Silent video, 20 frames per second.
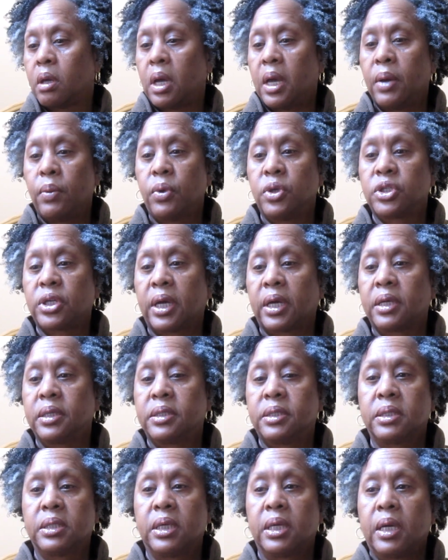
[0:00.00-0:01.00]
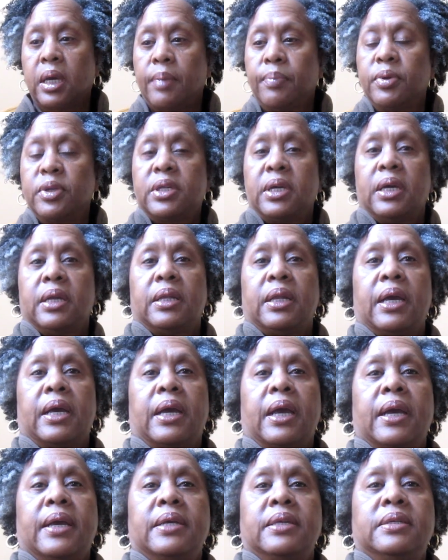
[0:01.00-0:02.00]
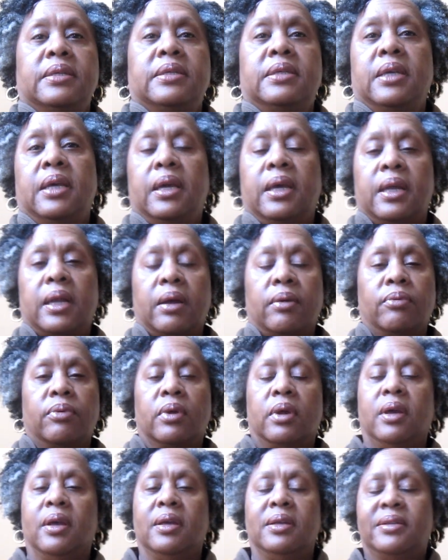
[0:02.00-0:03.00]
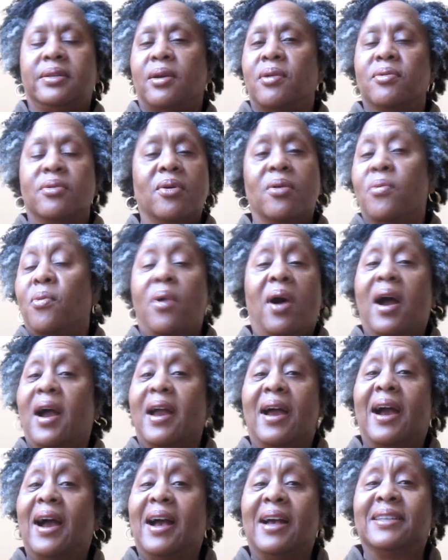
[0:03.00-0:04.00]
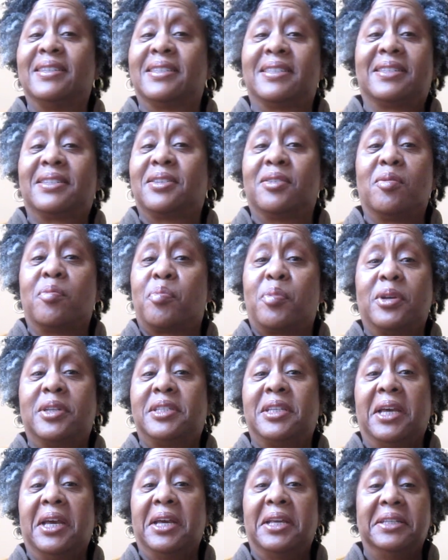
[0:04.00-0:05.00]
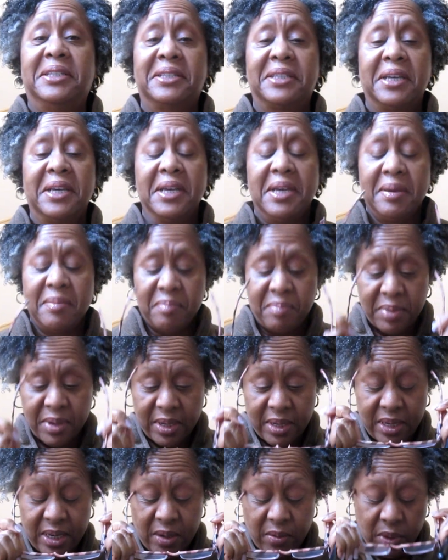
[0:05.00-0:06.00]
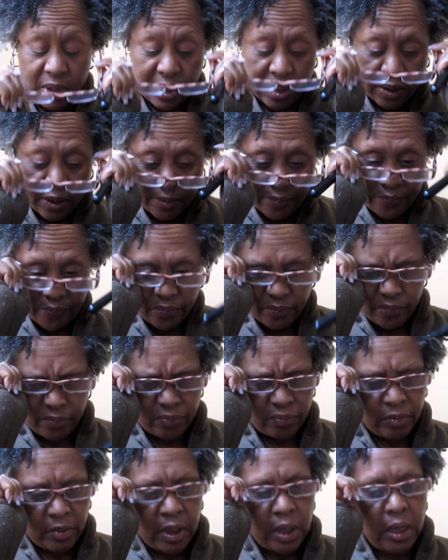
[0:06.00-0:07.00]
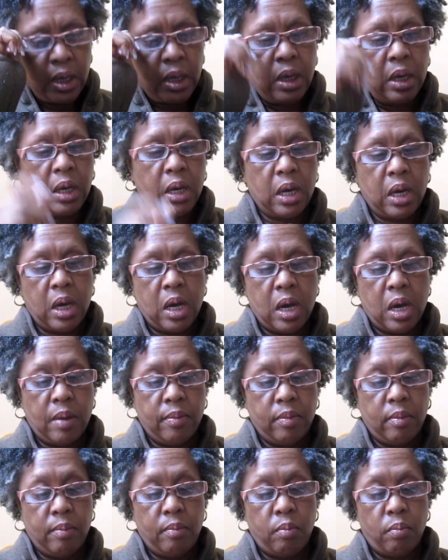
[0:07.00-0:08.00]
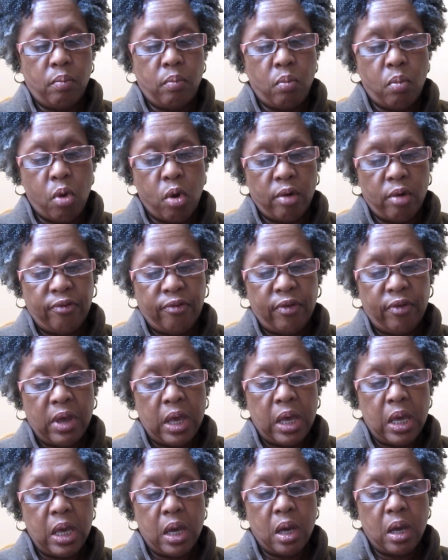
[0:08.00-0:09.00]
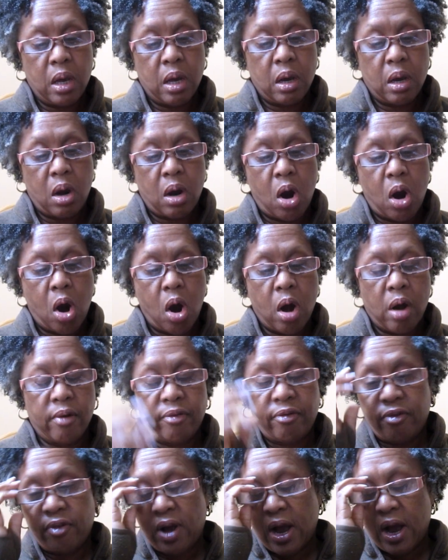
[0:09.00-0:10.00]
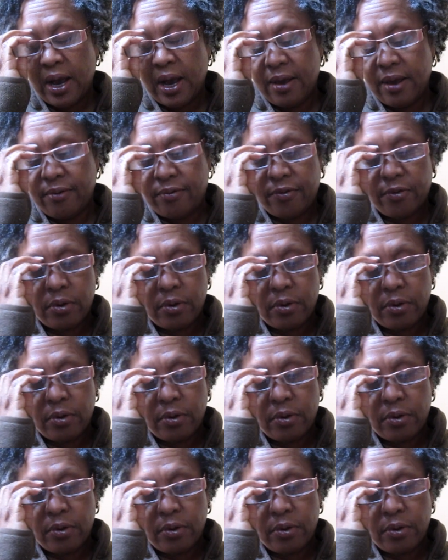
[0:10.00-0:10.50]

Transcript: I wish I could see. I pretend like I can see, and I really don't know why I still pretend. But here we go. The Morphe R5.